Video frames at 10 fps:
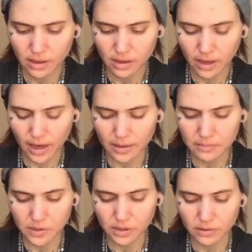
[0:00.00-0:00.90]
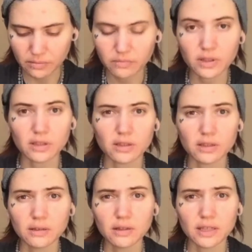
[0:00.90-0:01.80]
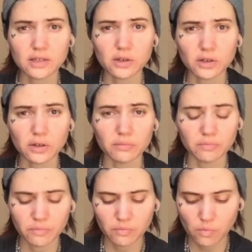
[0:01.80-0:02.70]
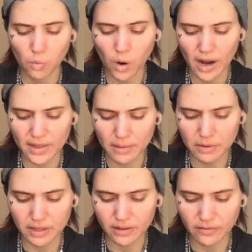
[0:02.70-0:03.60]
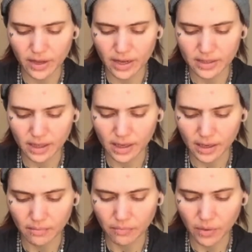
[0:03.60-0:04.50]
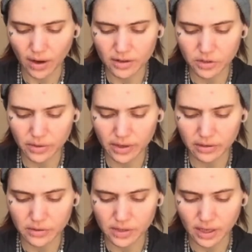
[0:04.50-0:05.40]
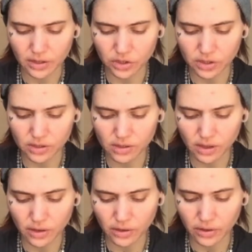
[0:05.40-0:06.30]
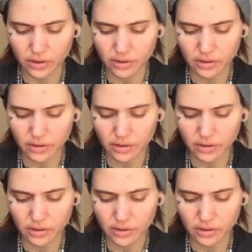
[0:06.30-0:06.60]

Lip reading: So these are why they believe that auditory hallucinations occur.